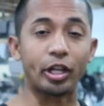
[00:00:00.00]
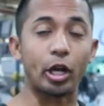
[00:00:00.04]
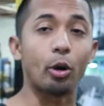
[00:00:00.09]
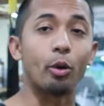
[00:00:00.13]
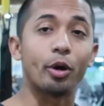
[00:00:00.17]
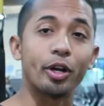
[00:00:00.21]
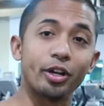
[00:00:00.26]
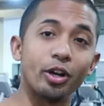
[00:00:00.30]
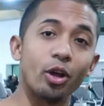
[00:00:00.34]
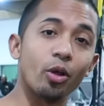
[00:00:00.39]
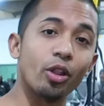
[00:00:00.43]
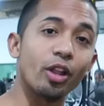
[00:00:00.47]
they
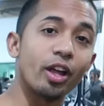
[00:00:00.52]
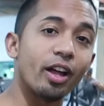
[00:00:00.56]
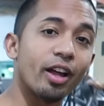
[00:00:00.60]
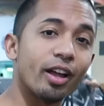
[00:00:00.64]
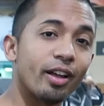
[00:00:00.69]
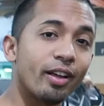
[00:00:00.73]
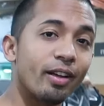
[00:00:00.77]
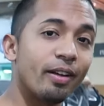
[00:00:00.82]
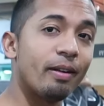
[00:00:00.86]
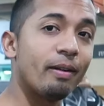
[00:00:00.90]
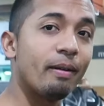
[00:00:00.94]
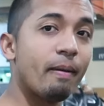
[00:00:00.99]
already know
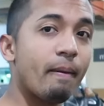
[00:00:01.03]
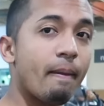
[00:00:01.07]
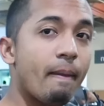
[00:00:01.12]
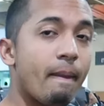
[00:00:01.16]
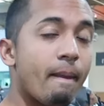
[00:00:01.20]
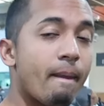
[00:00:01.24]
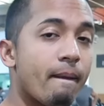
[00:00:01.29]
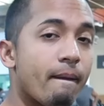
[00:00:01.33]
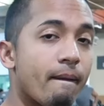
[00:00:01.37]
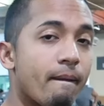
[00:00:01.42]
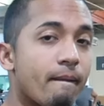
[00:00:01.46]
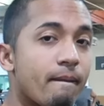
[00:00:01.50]
that. Let's get a
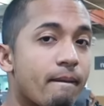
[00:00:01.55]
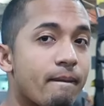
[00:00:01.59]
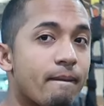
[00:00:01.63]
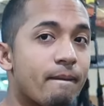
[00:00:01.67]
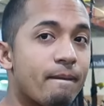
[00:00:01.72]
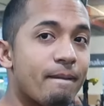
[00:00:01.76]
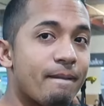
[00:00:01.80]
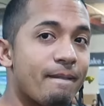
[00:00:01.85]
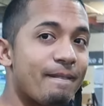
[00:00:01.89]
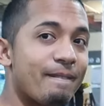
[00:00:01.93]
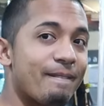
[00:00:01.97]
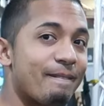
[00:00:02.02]
set.
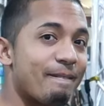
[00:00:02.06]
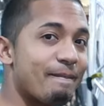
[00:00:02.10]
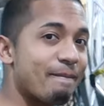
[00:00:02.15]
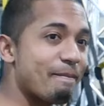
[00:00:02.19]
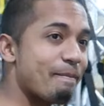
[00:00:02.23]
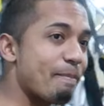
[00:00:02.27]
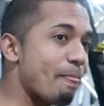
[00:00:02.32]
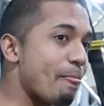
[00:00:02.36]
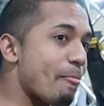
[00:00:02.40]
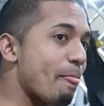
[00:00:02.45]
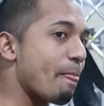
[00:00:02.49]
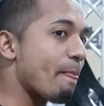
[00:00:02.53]
Let's get a
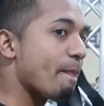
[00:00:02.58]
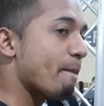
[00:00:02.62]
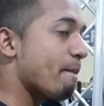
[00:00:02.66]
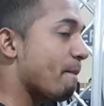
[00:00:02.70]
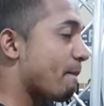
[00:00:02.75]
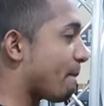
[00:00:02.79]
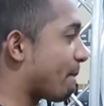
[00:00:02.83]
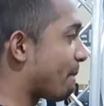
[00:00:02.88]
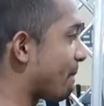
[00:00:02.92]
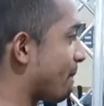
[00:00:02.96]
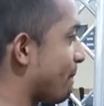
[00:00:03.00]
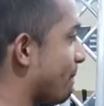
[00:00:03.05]
real good
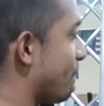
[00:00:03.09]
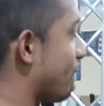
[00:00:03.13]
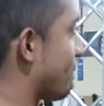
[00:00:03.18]
set in.